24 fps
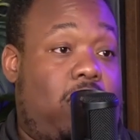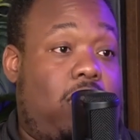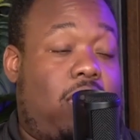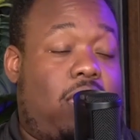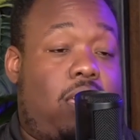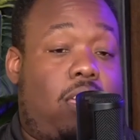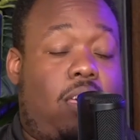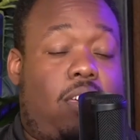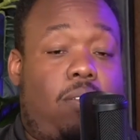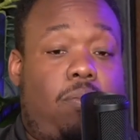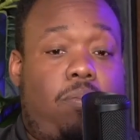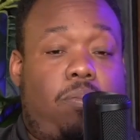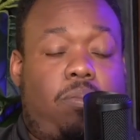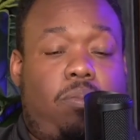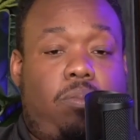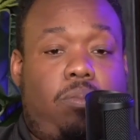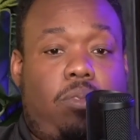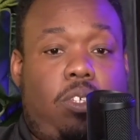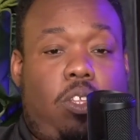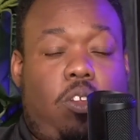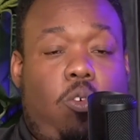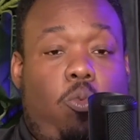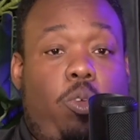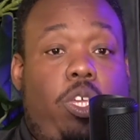
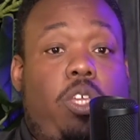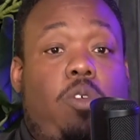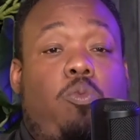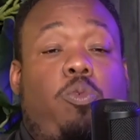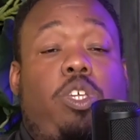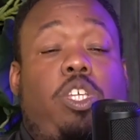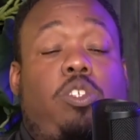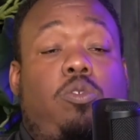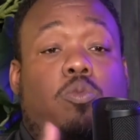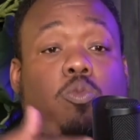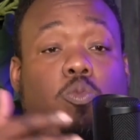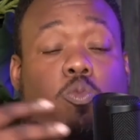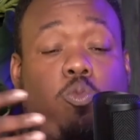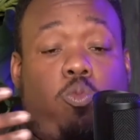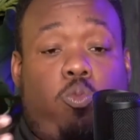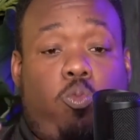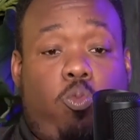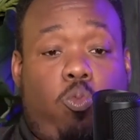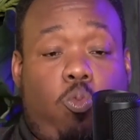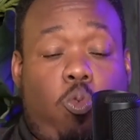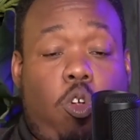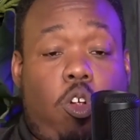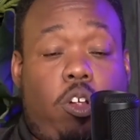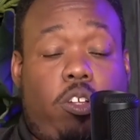We
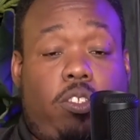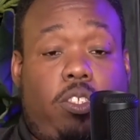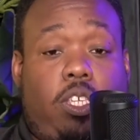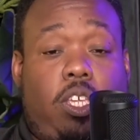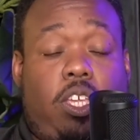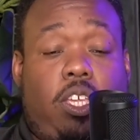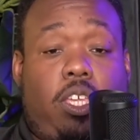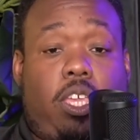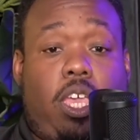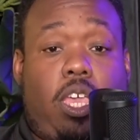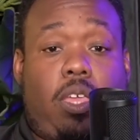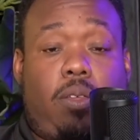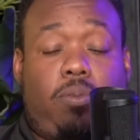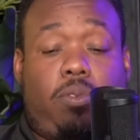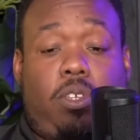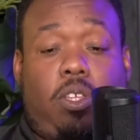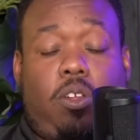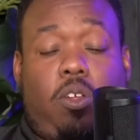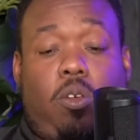work to get